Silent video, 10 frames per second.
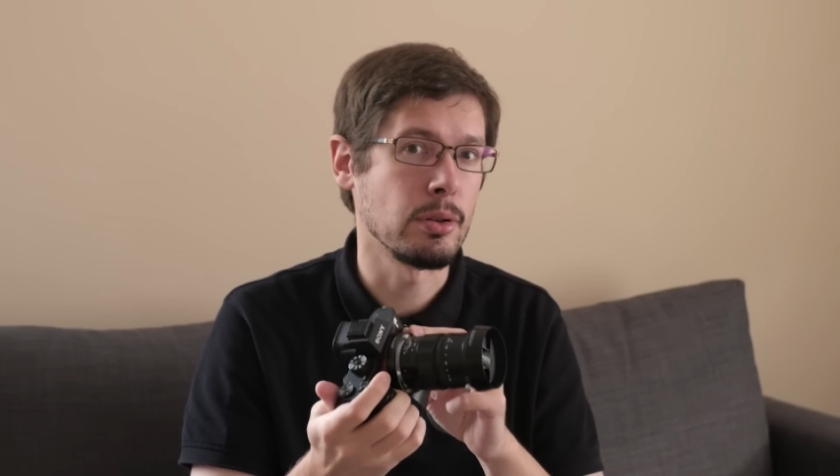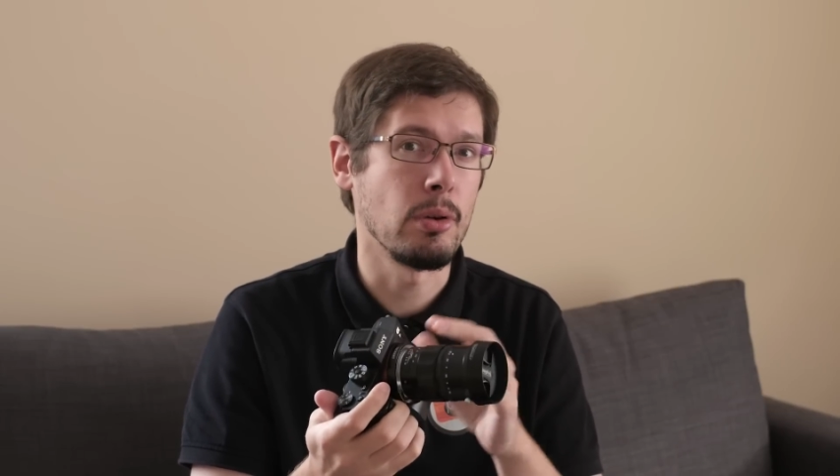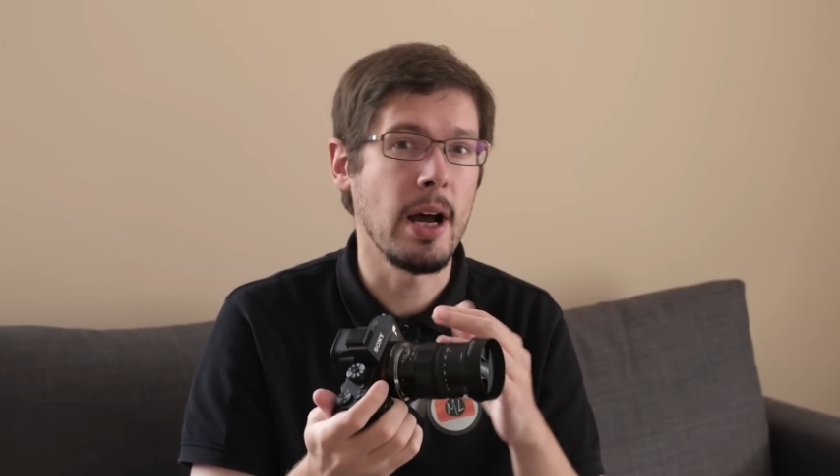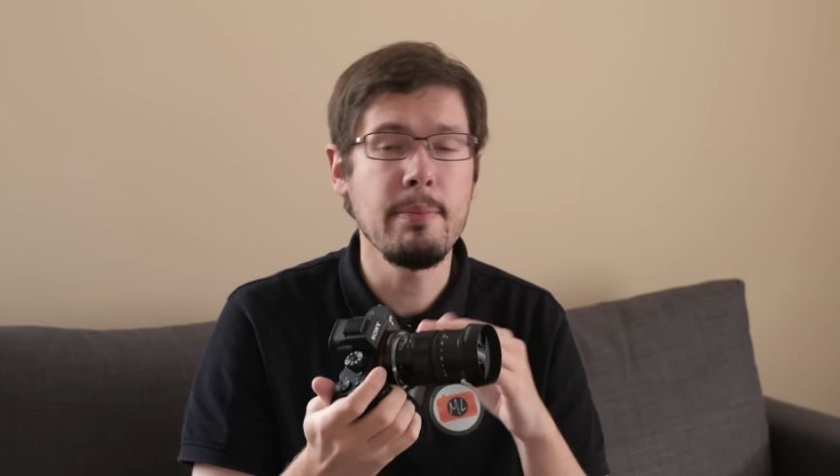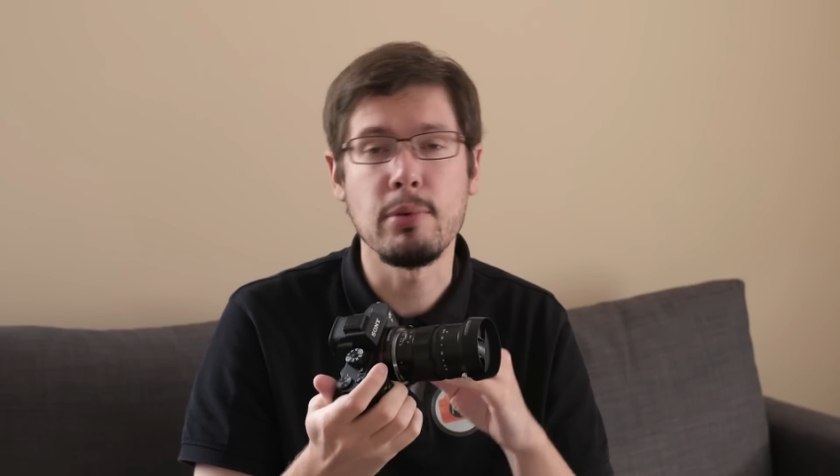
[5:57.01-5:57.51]

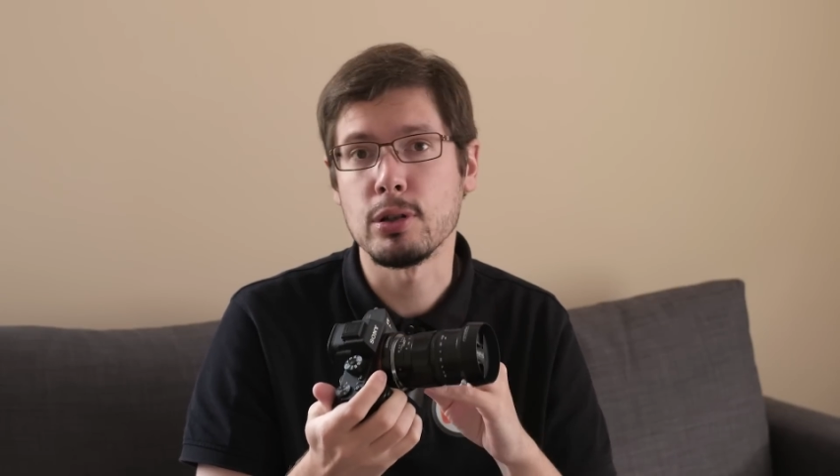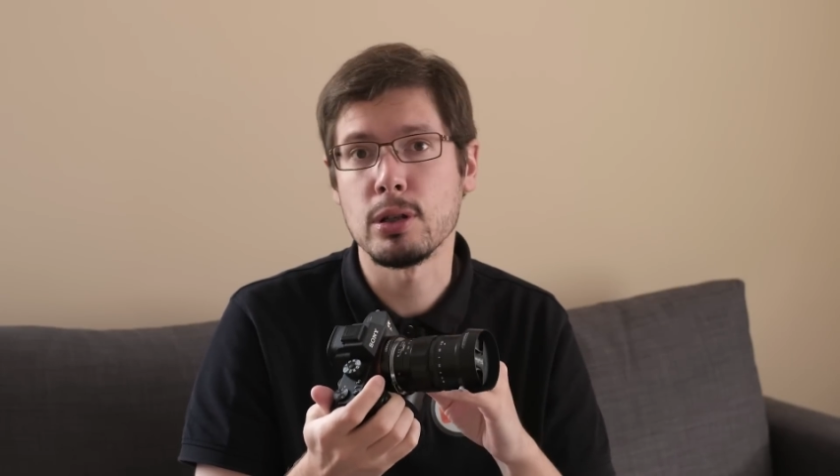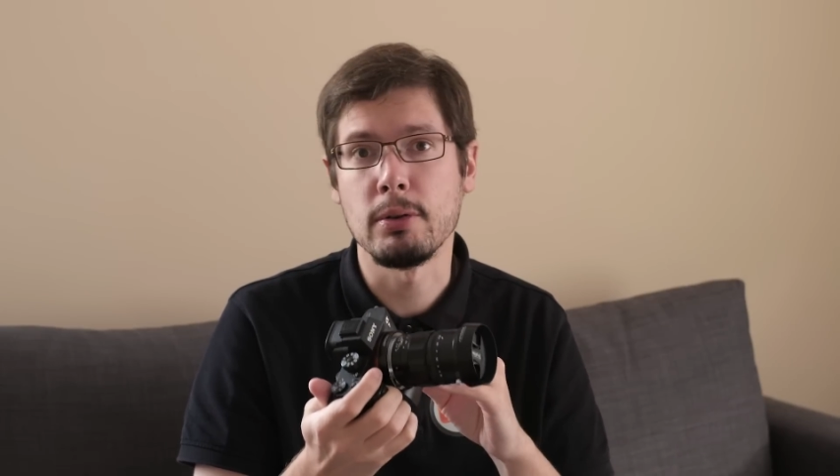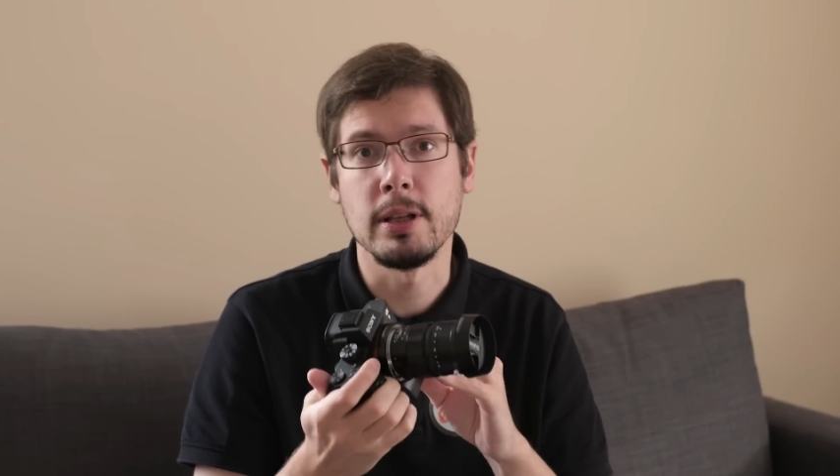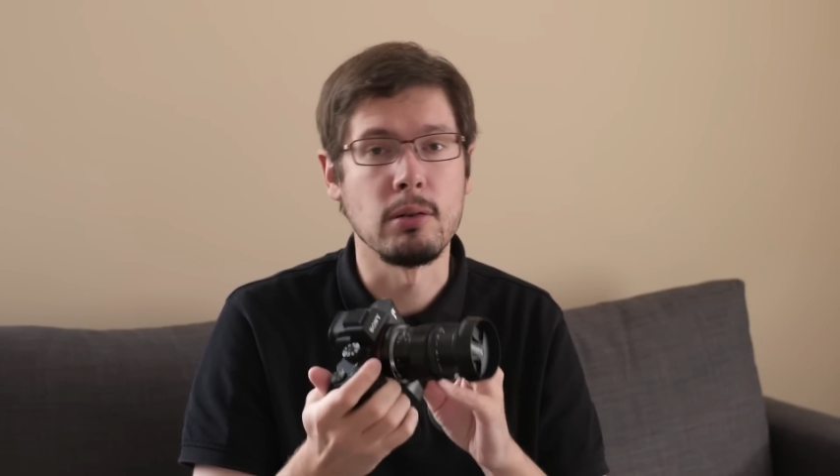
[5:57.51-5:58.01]
so I
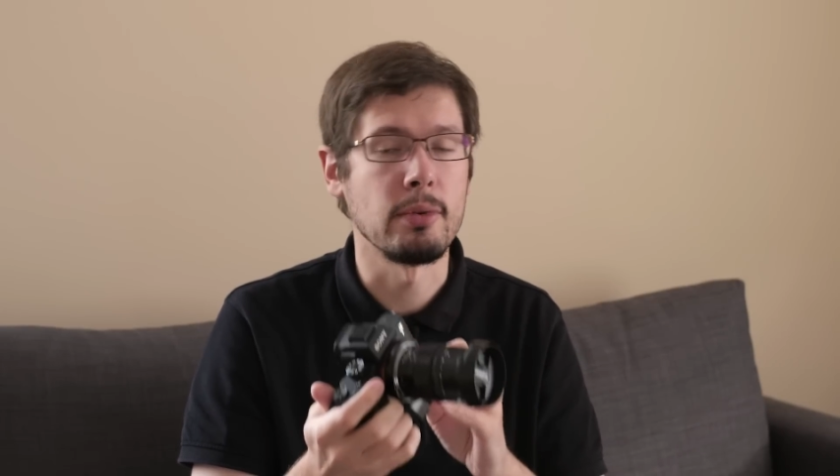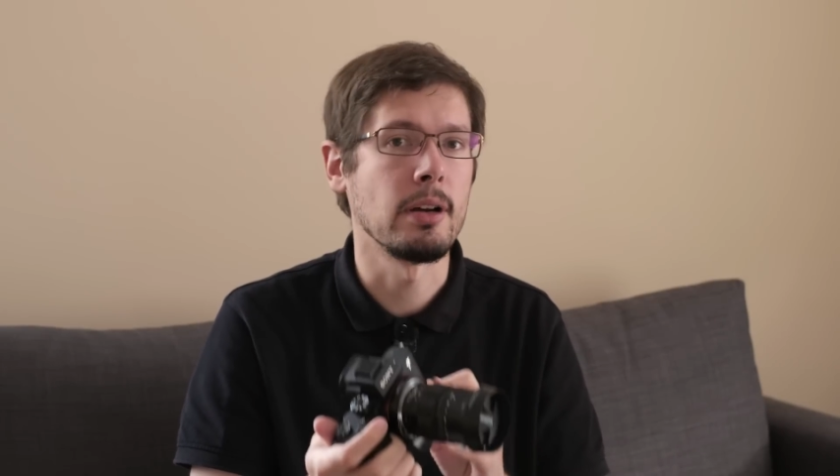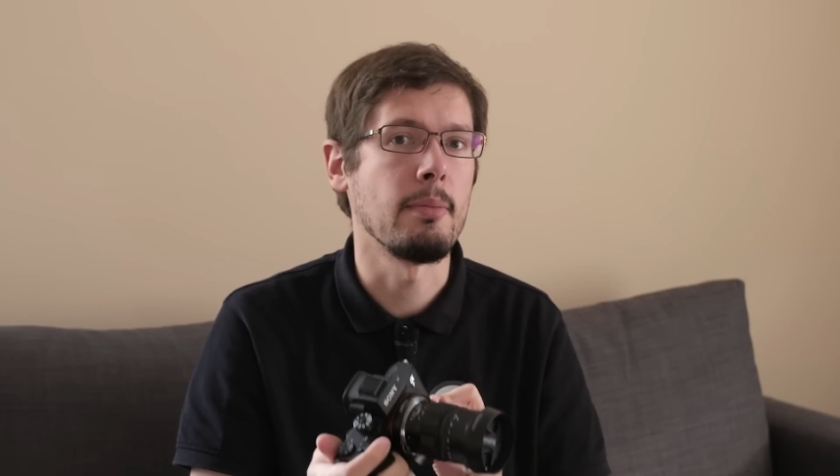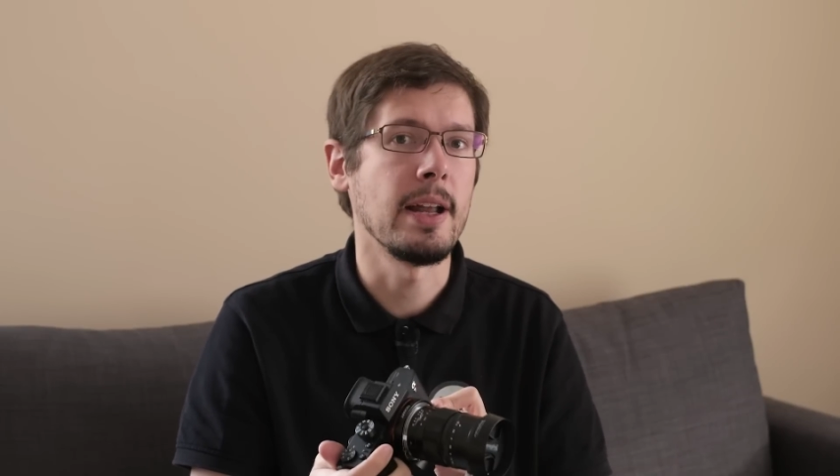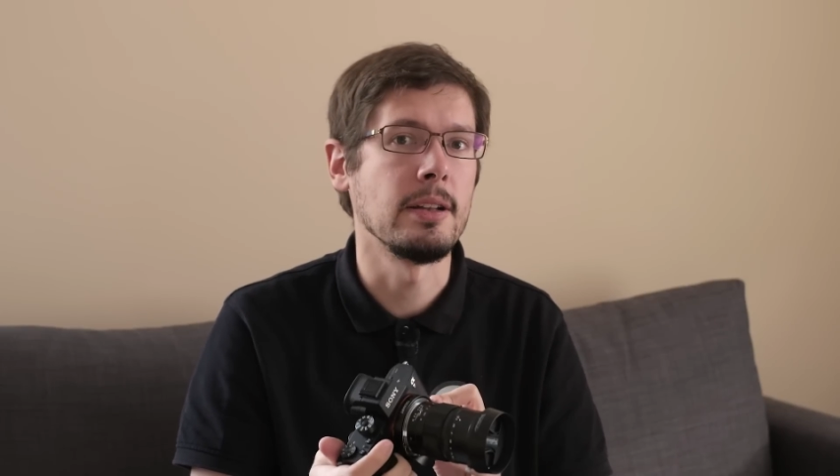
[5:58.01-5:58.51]
personally don't
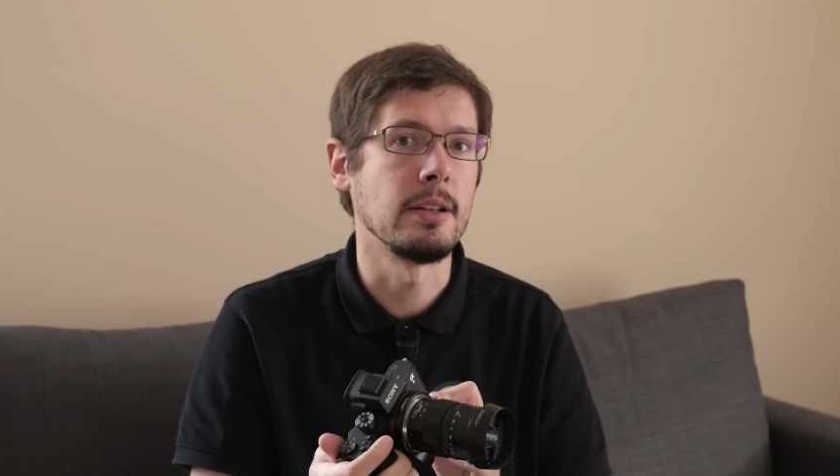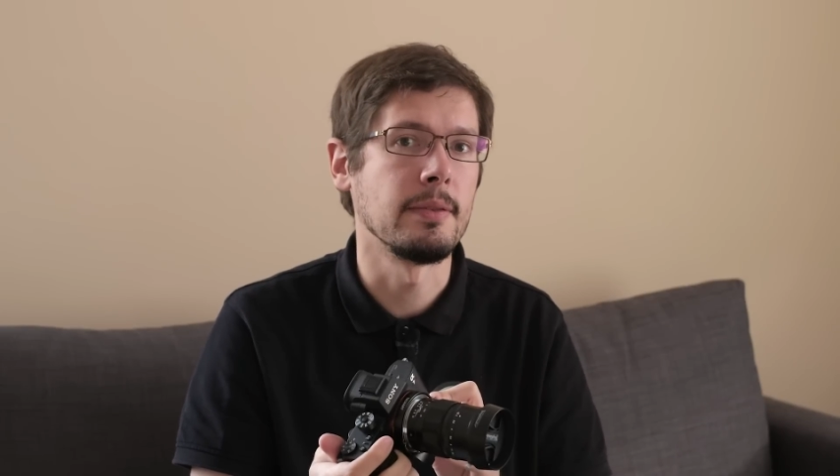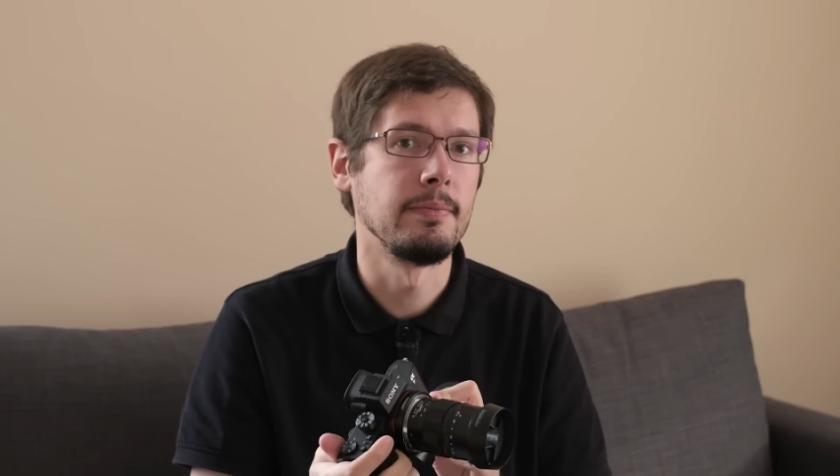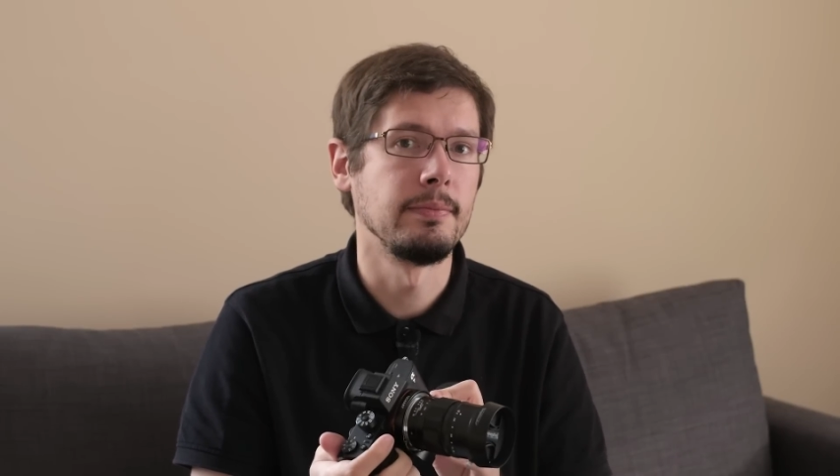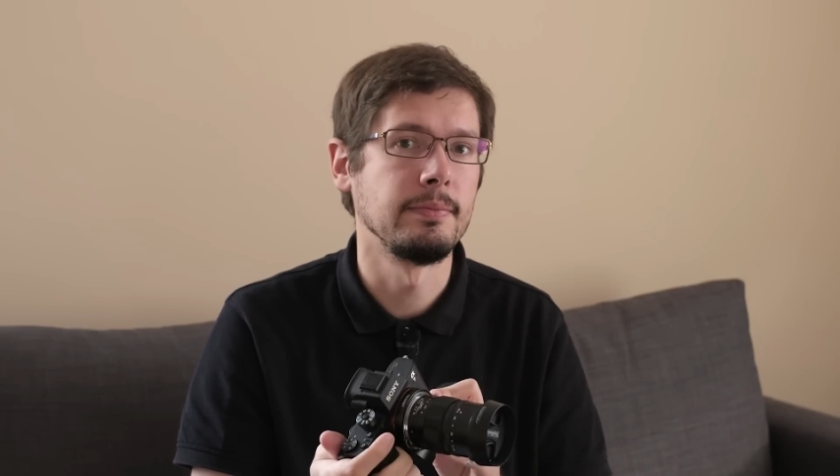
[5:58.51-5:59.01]
recommend it.